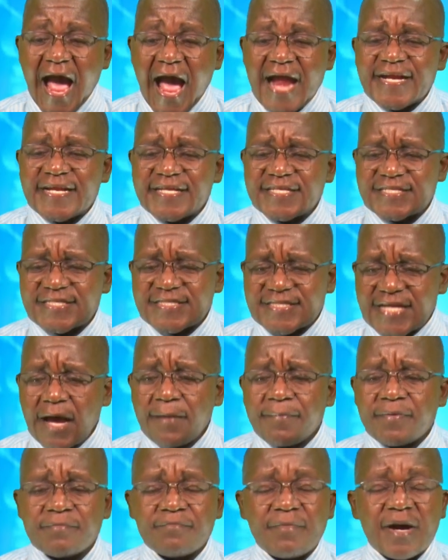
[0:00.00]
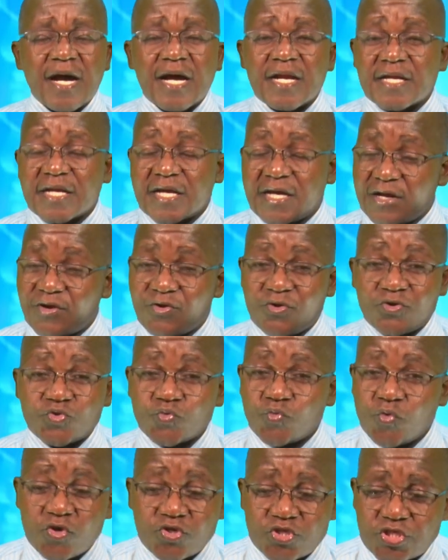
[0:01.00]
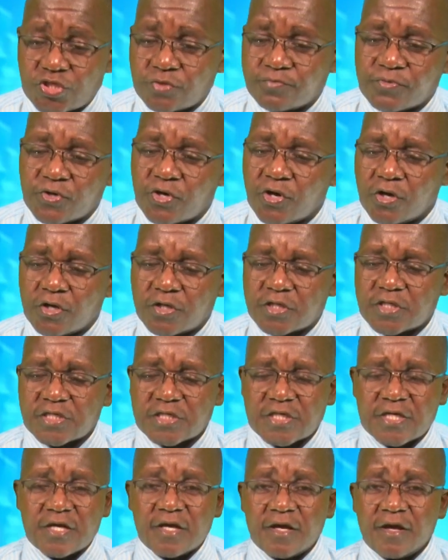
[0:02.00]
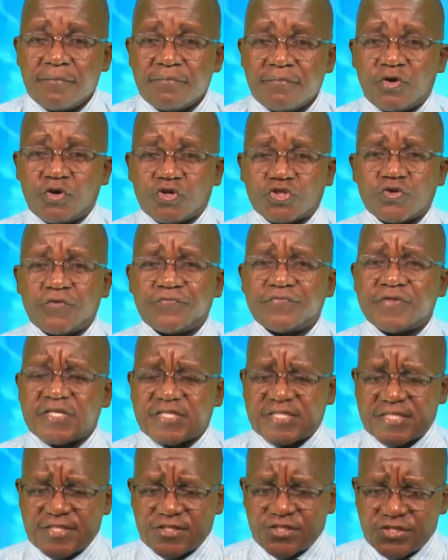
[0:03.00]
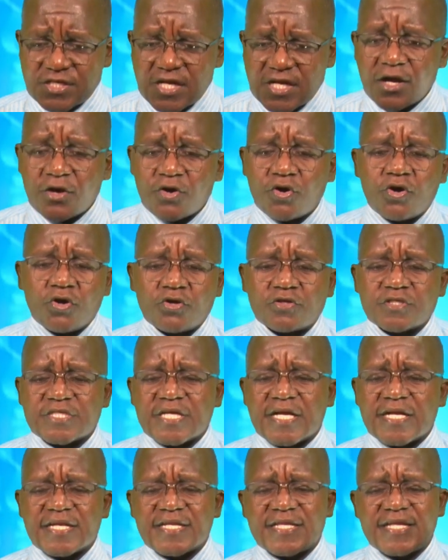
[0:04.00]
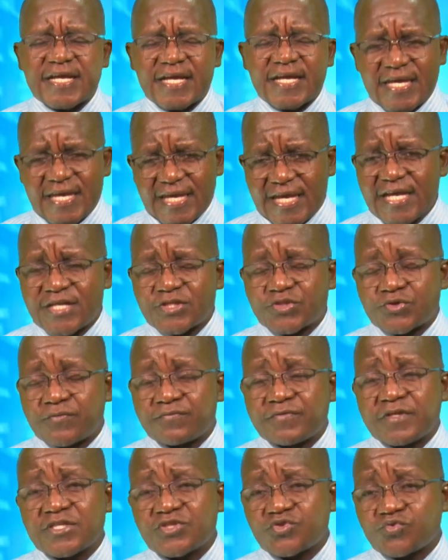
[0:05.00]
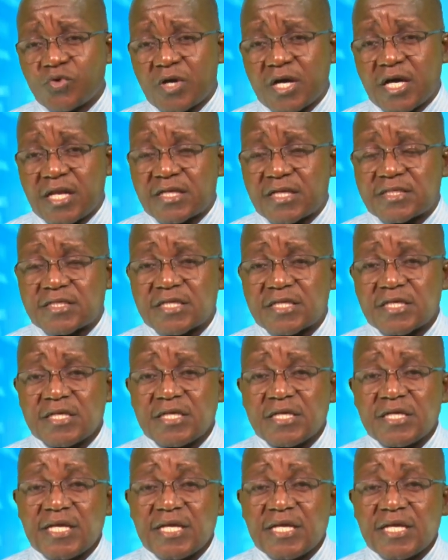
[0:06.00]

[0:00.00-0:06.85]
A disturbed man cannot worship God because of the struggles and the cares of this world.